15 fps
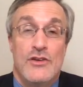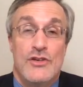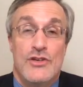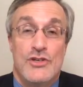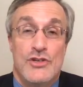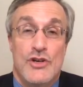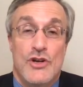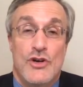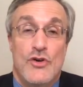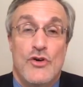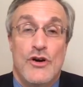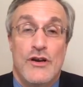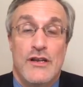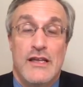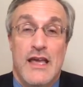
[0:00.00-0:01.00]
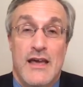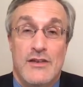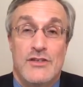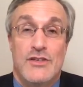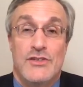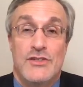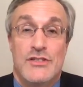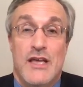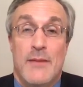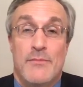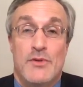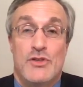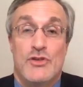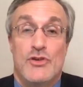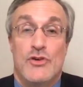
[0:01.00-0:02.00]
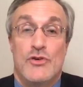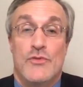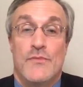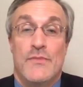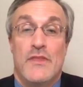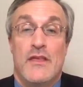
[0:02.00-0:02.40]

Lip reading: should a court get to step two